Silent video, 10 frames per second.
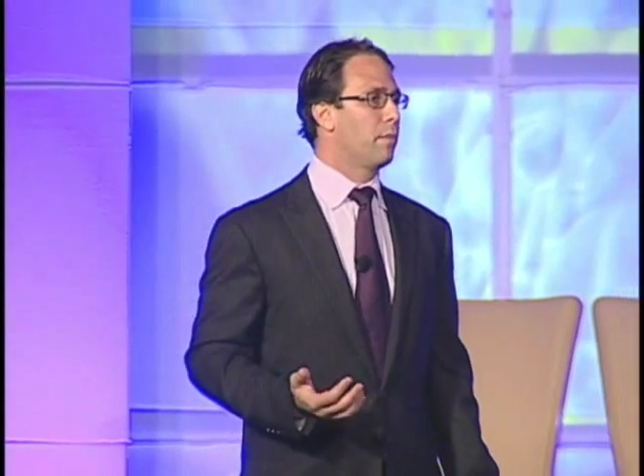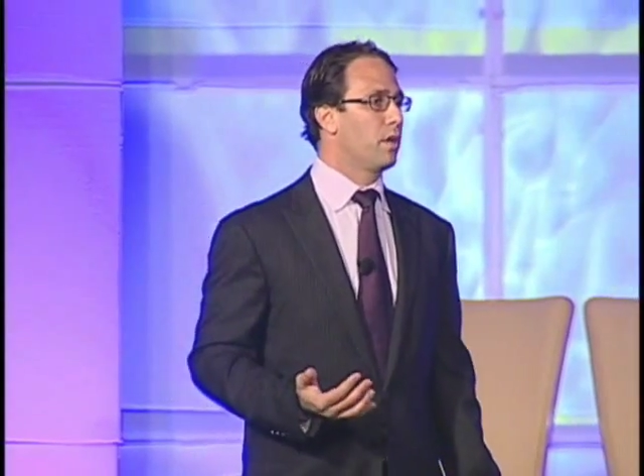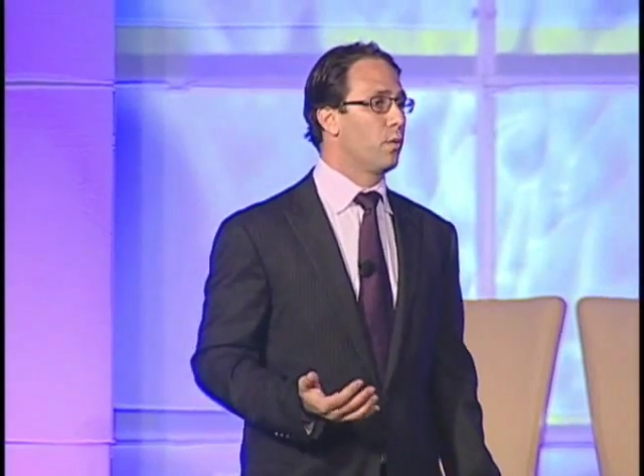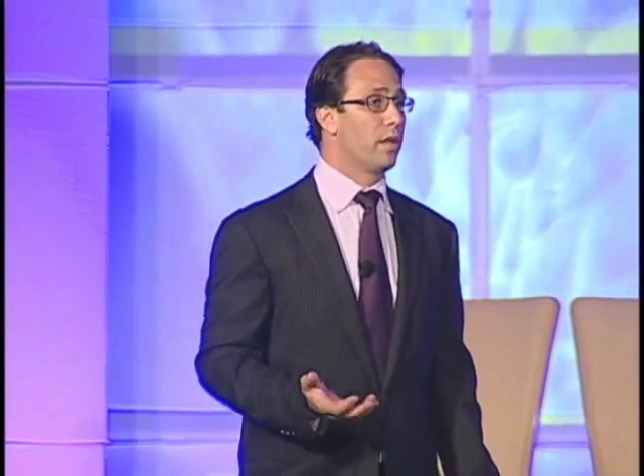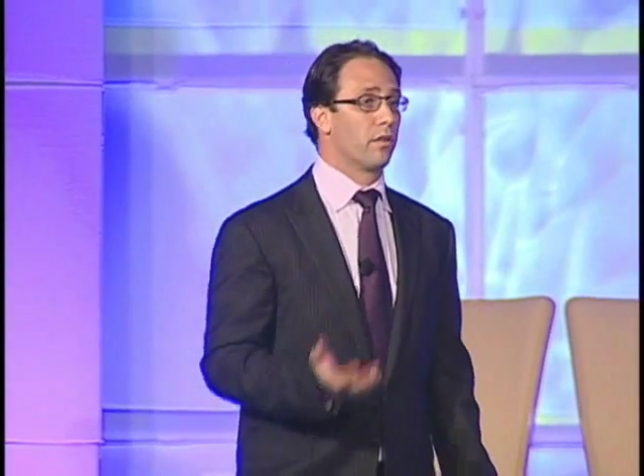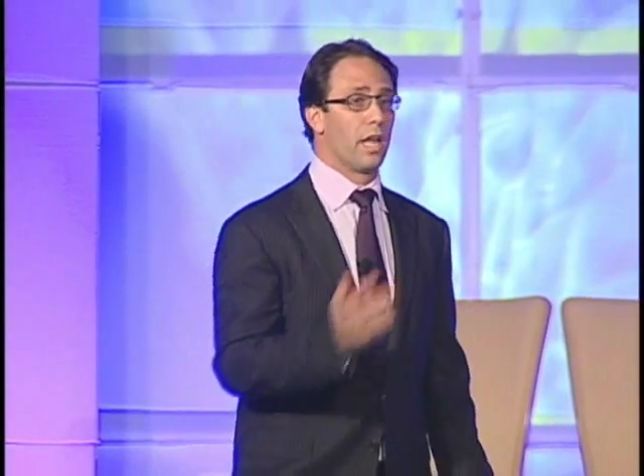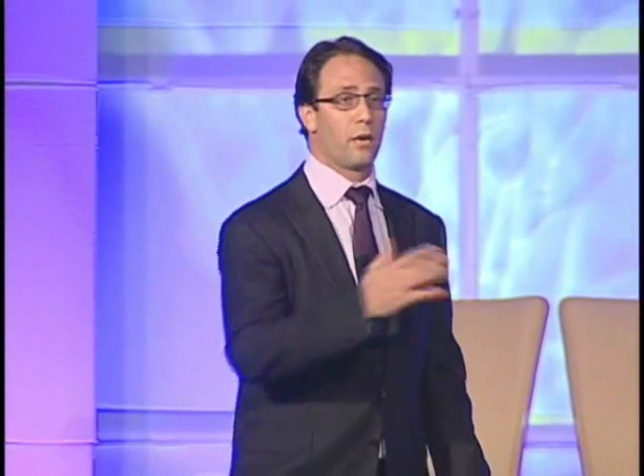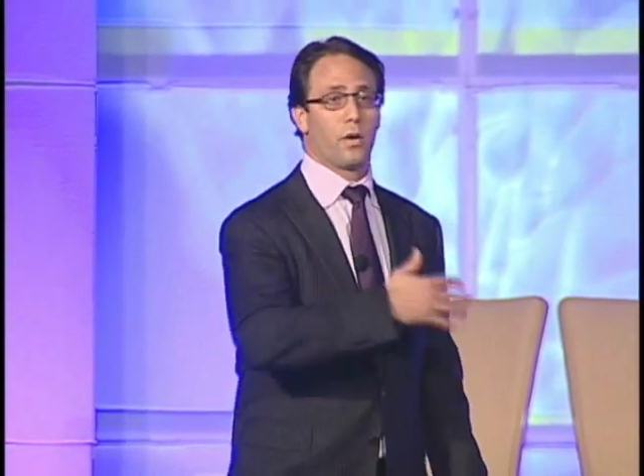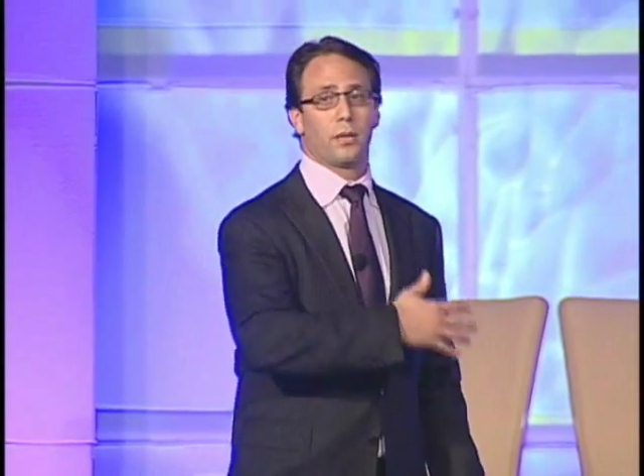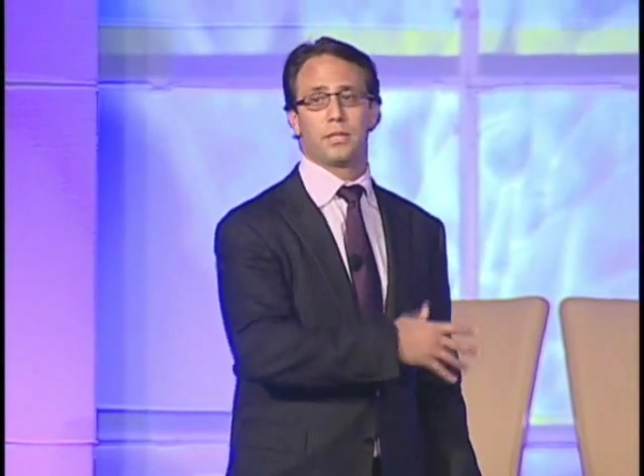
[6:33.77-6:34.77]
but you either
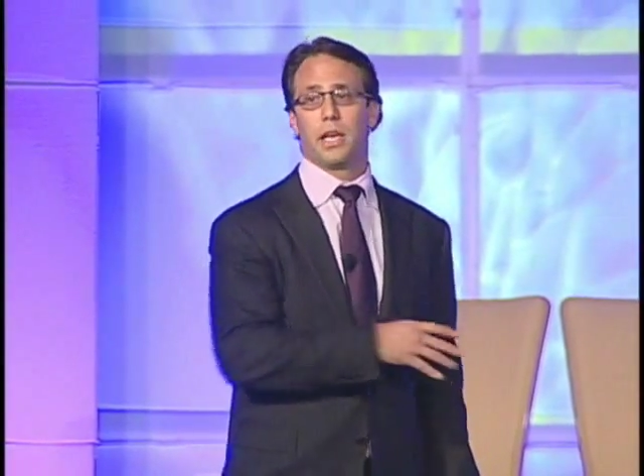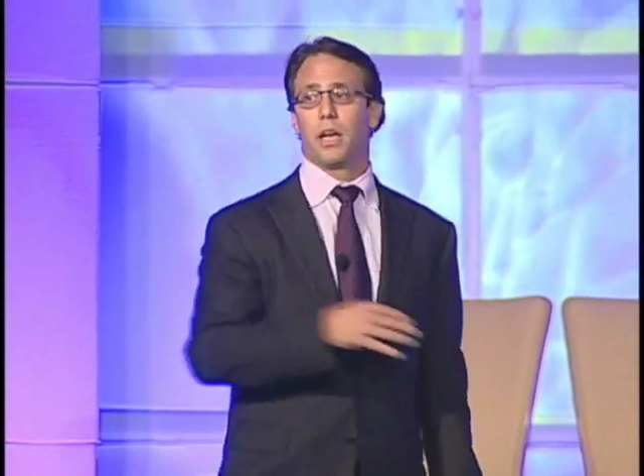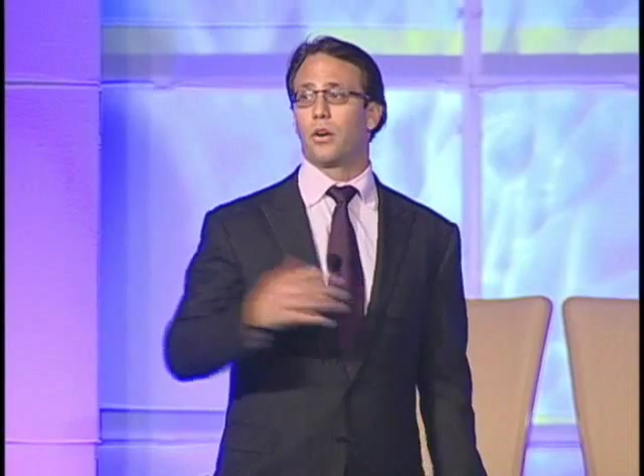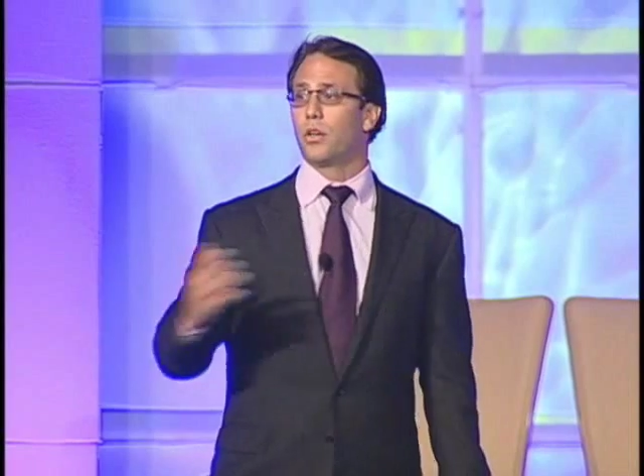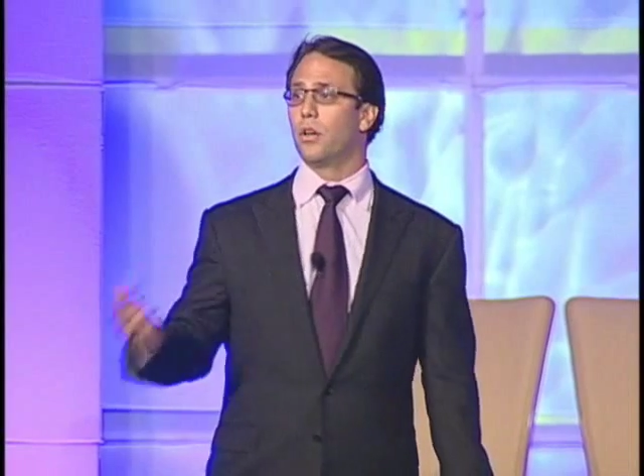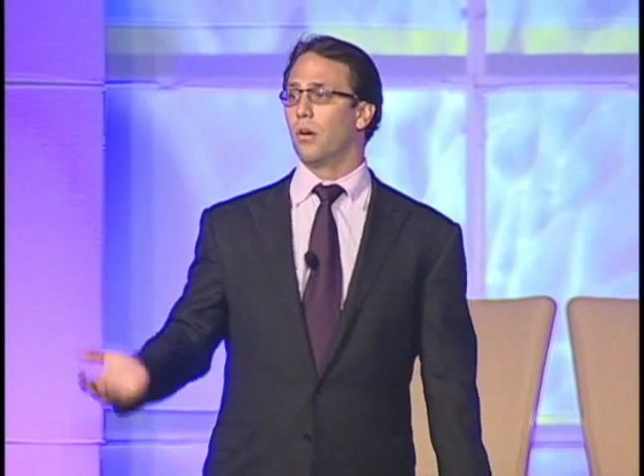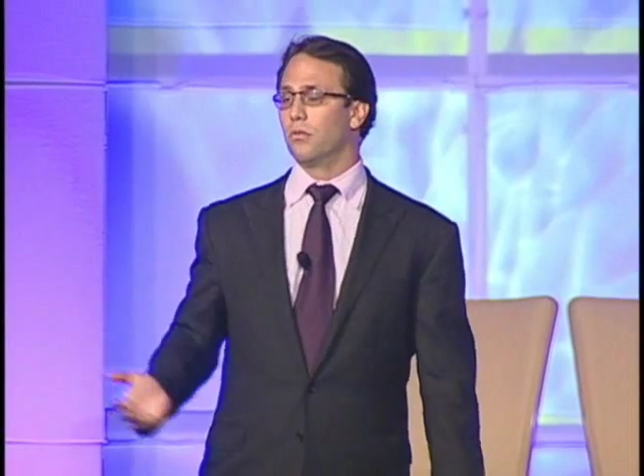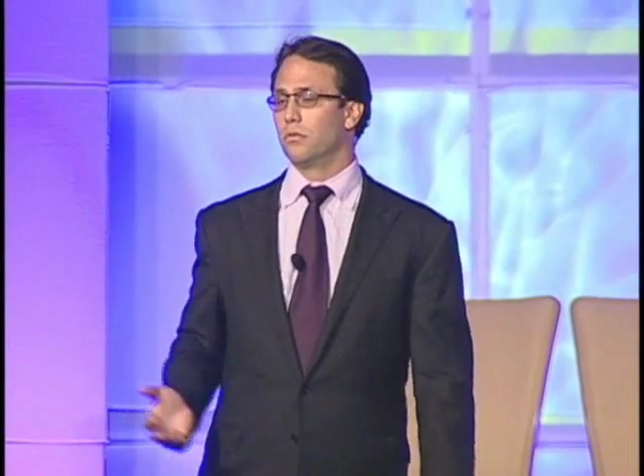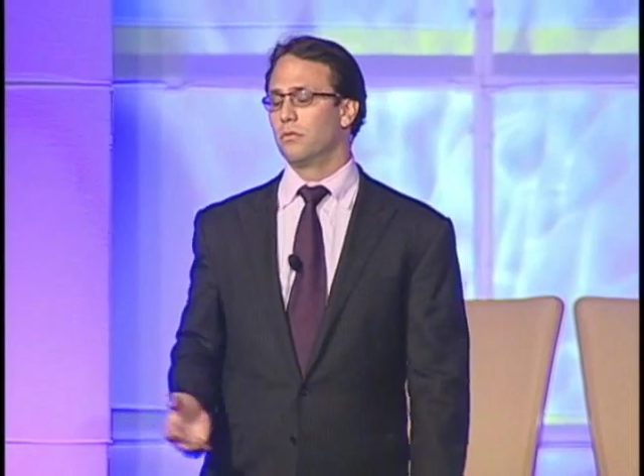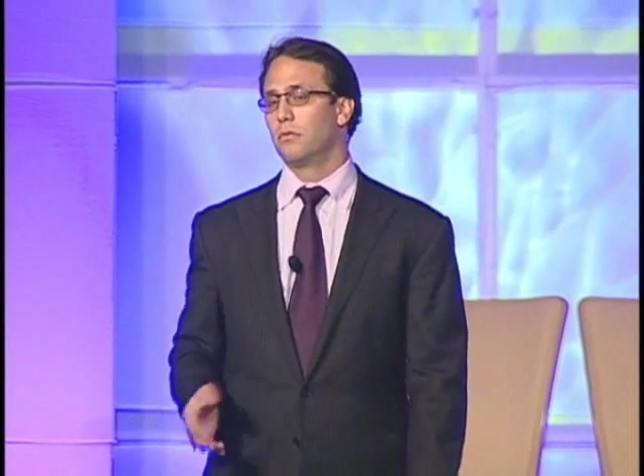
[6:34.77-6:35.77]
like what I'm saying or you
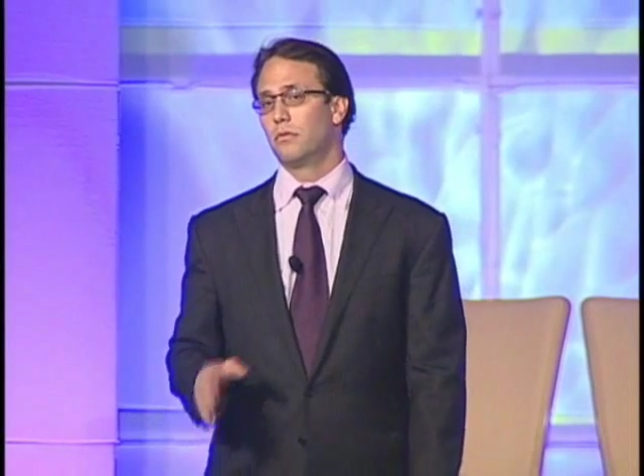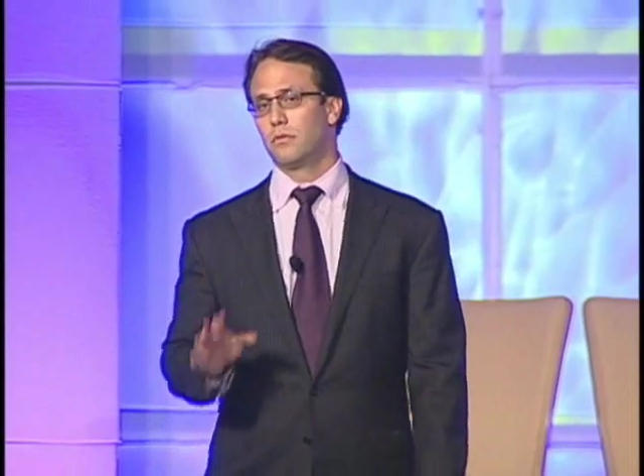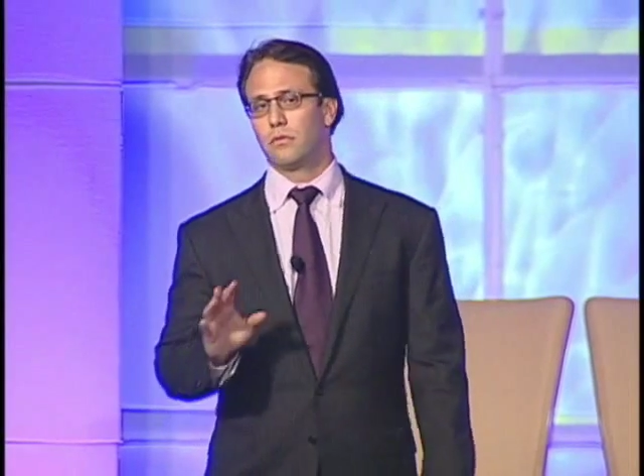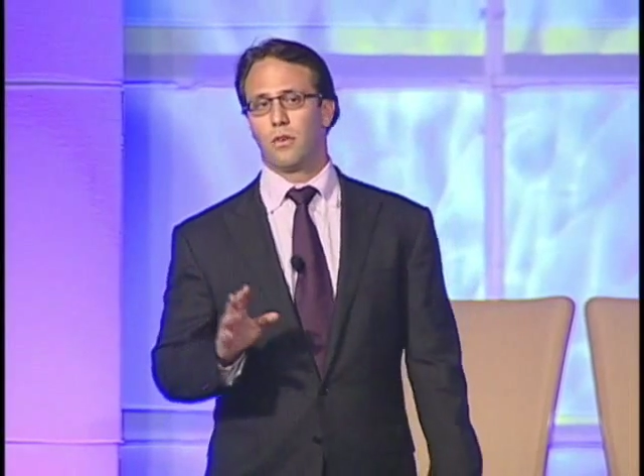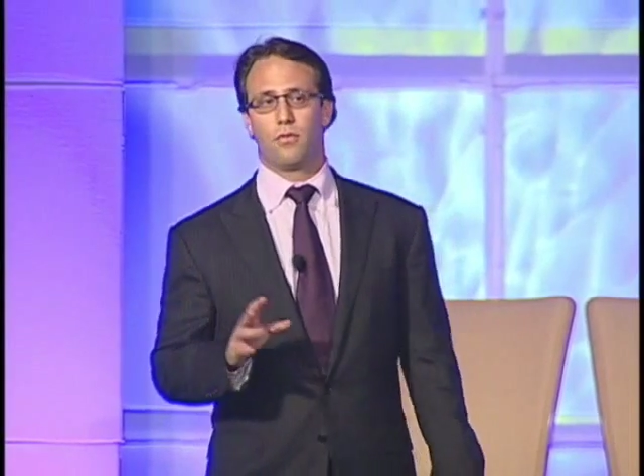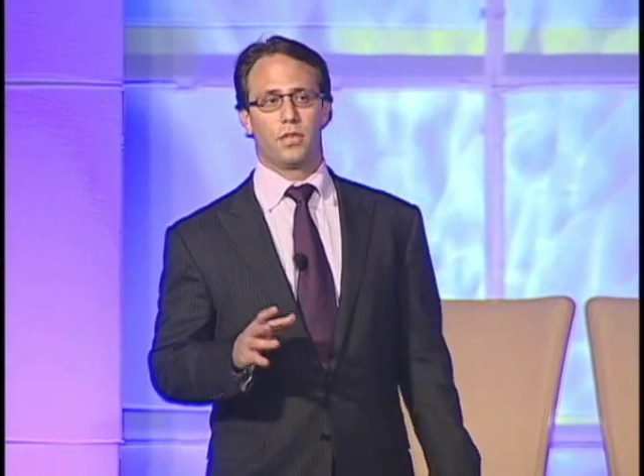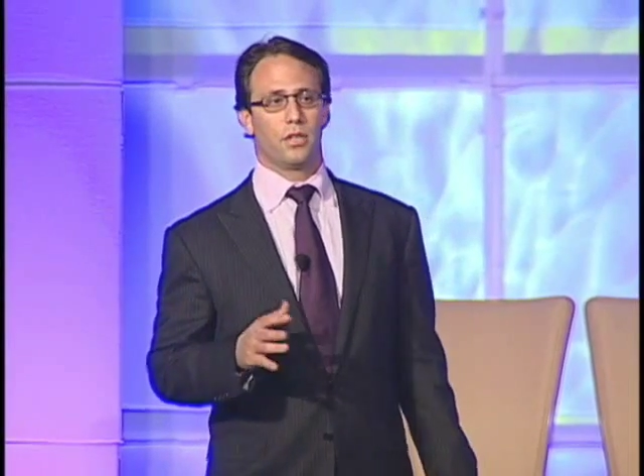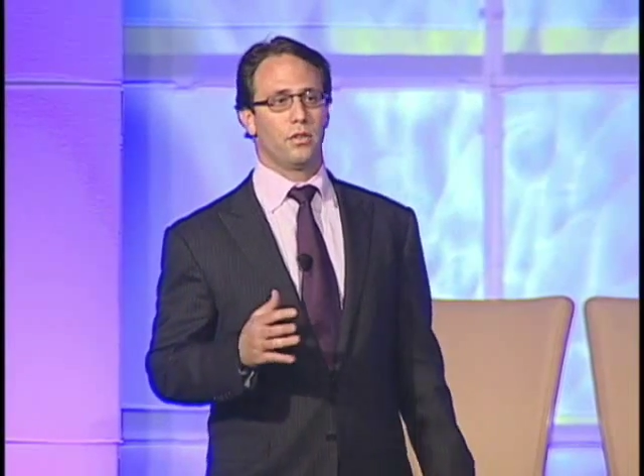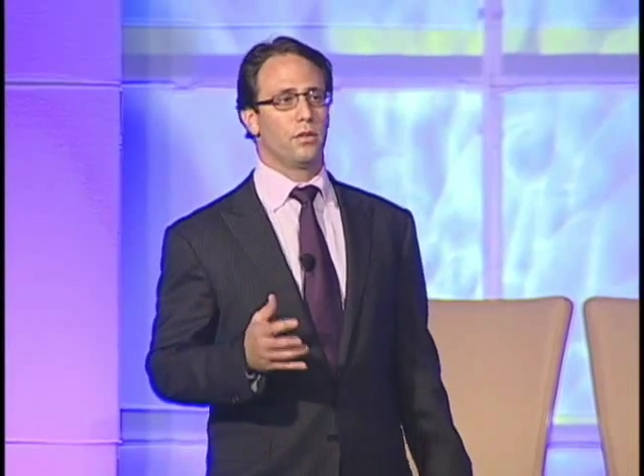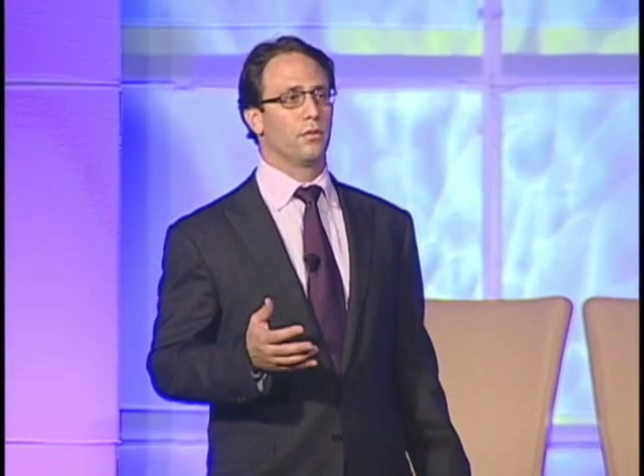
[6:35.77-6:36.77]
don't. Hopefully
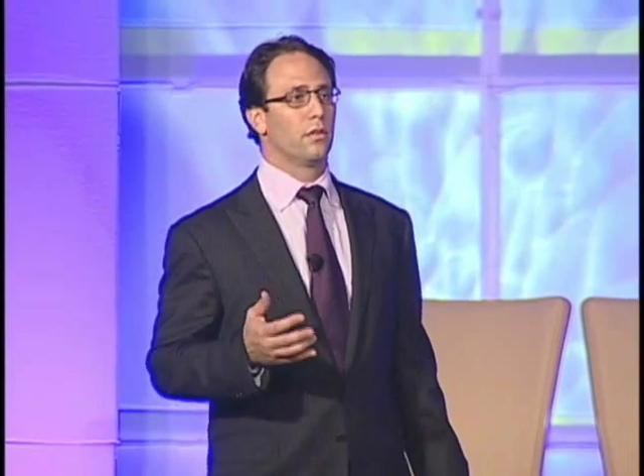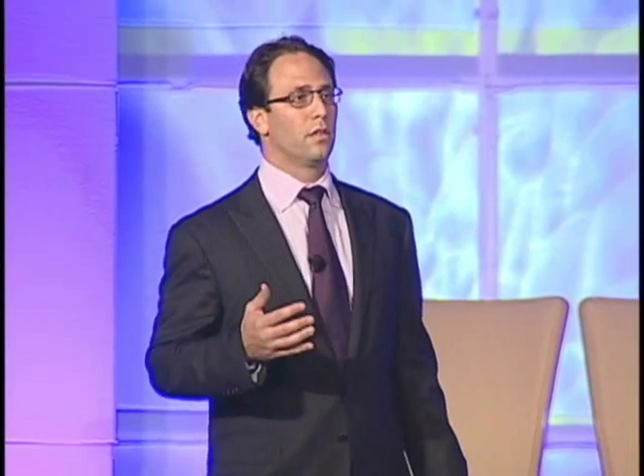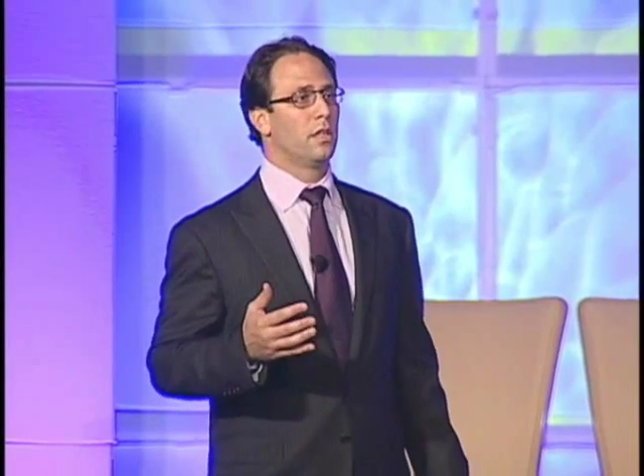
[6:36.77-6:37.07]
you do.